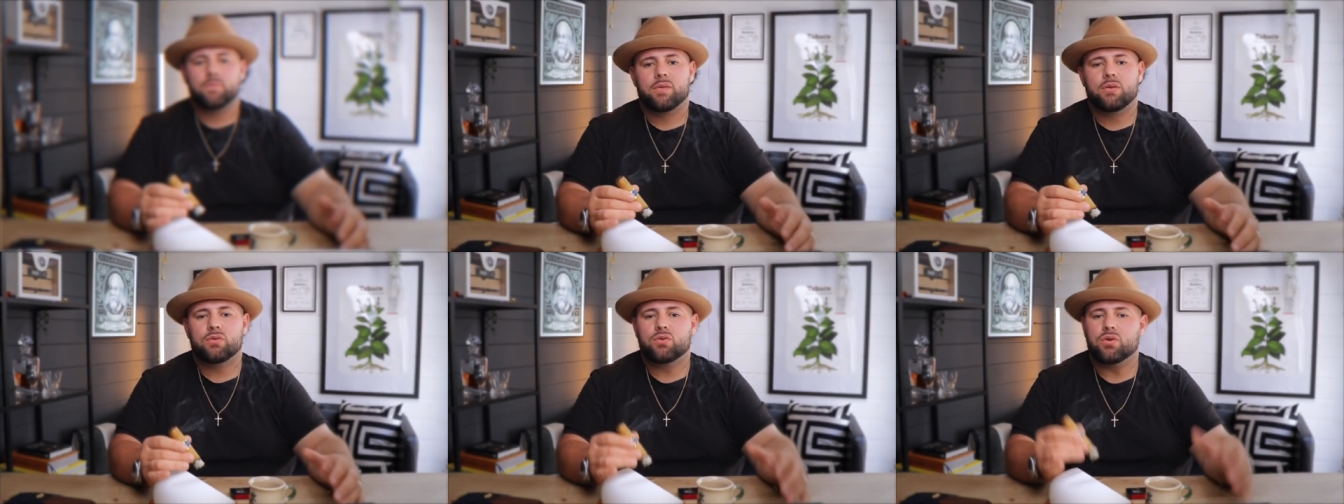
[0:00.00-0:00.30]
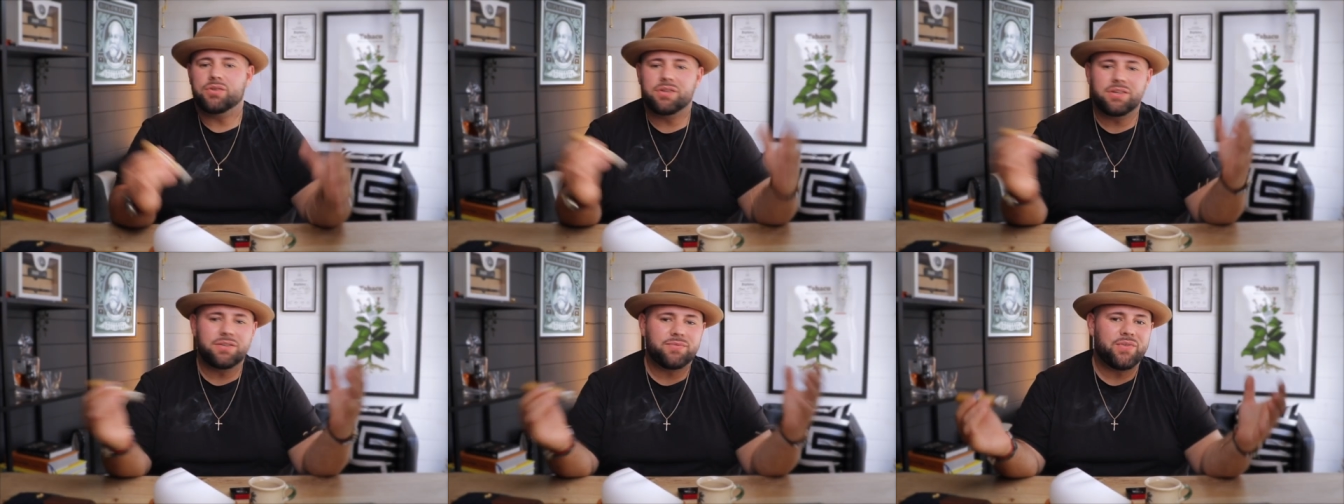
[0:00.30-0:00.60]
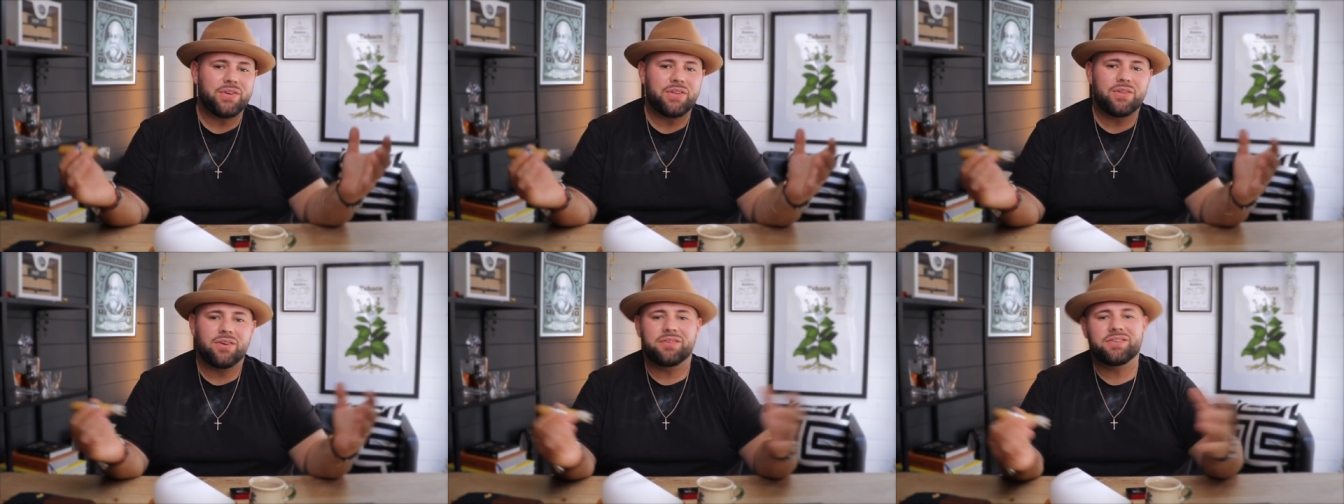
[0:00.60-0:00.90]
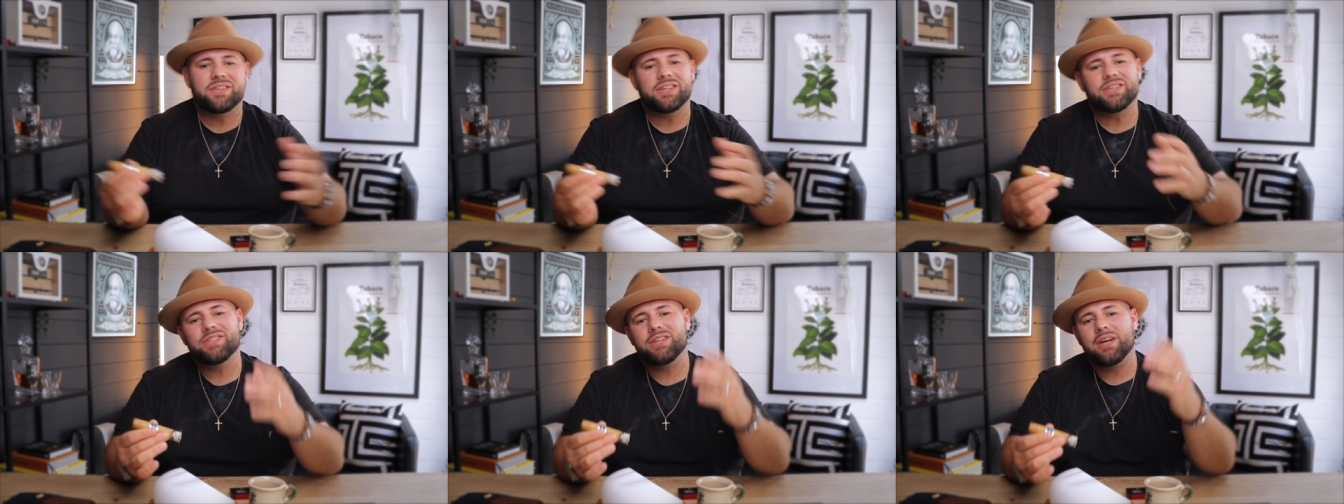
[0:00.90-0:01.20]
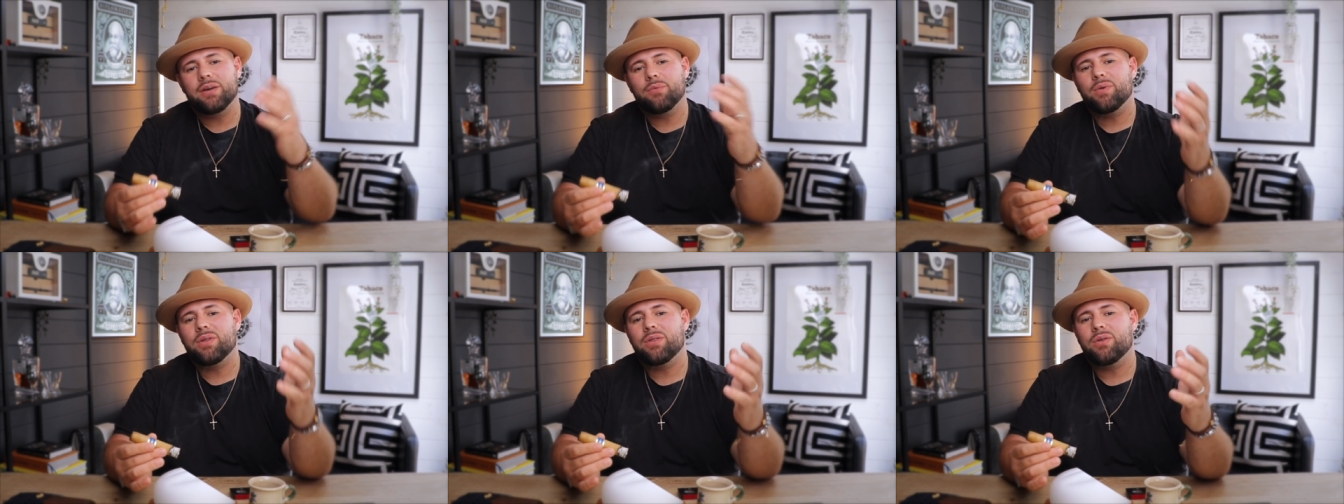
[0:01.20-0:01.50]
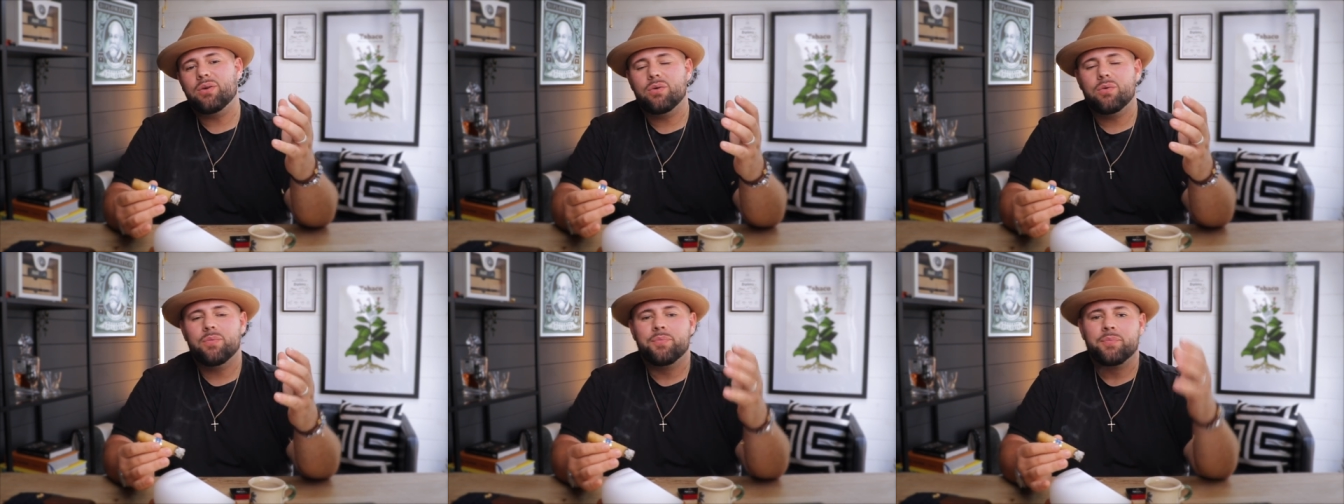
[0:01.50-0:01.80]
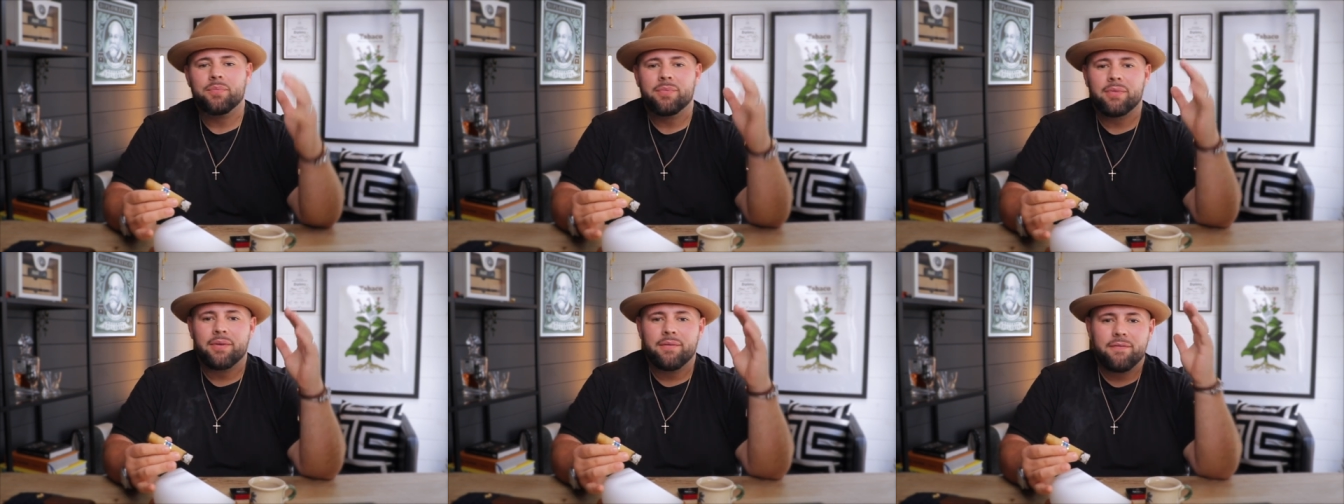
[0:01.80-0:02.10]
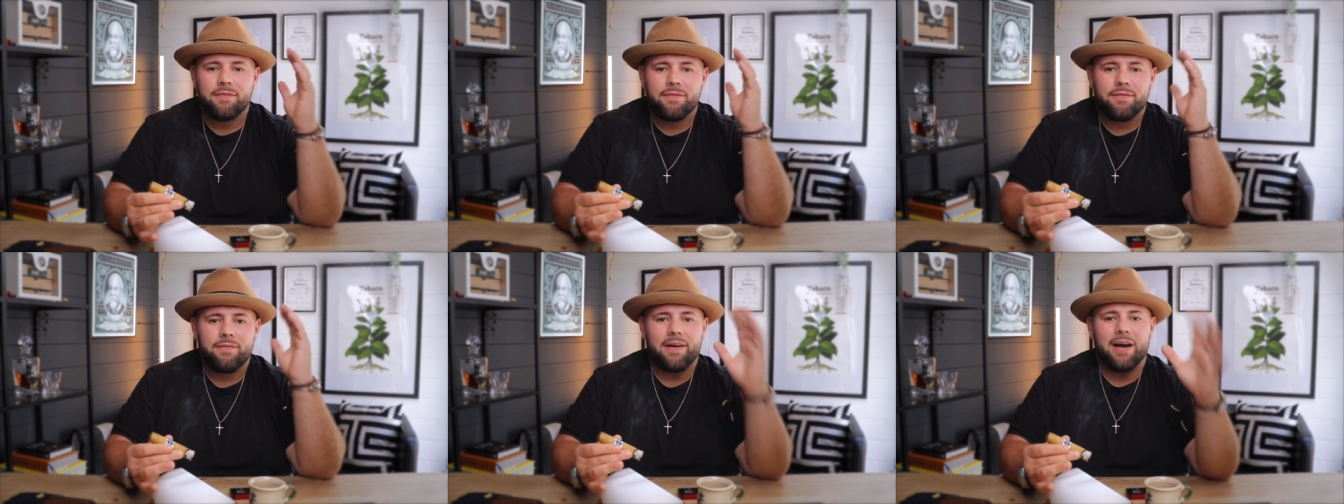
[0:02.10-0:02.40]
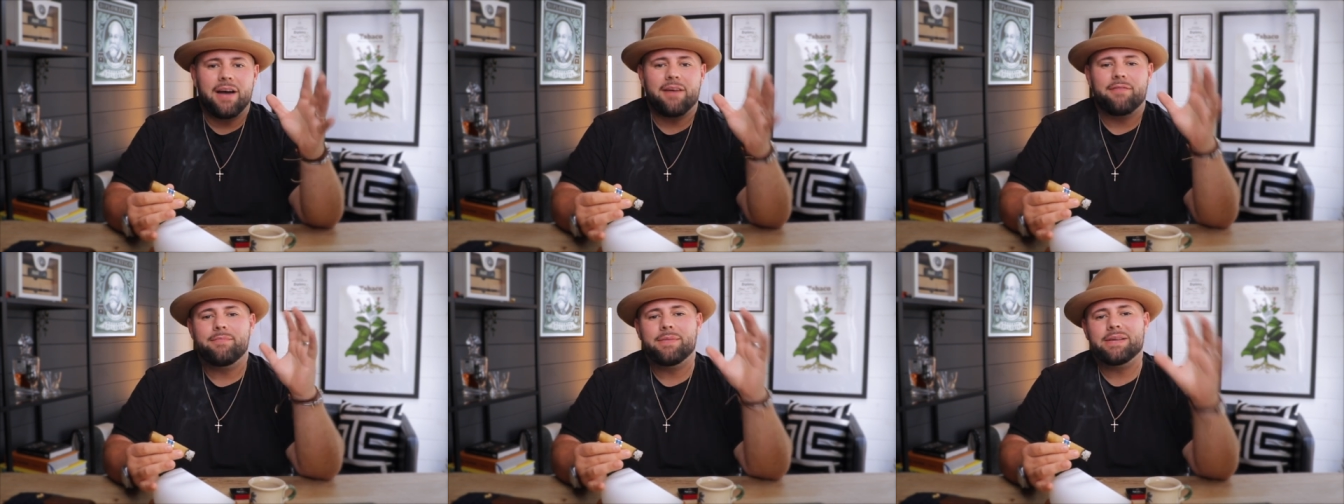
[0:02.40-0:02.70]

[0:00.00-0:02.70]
So in this video, I just share with you five